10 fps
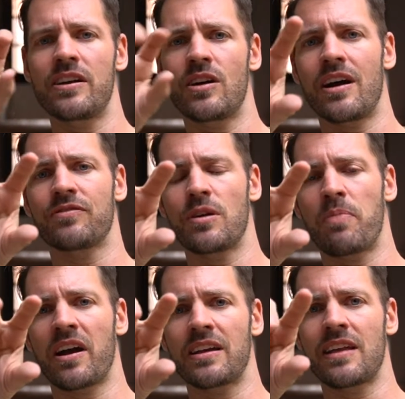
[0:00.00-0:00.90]
You have the
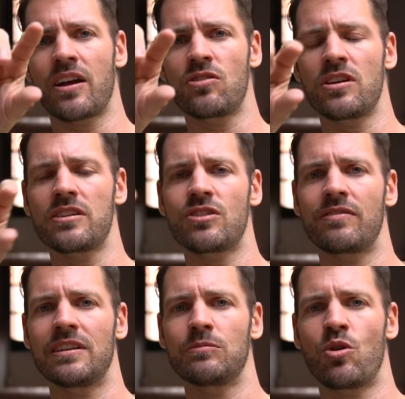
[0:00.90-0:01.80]
Parque Tayrona, you drive
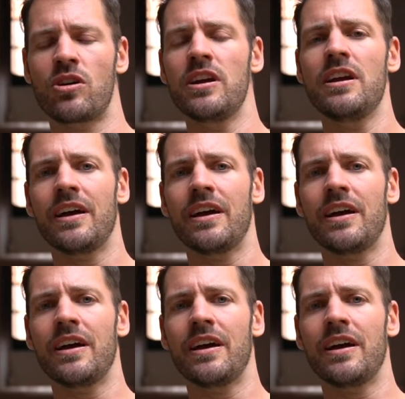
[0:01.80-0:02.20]
a little more,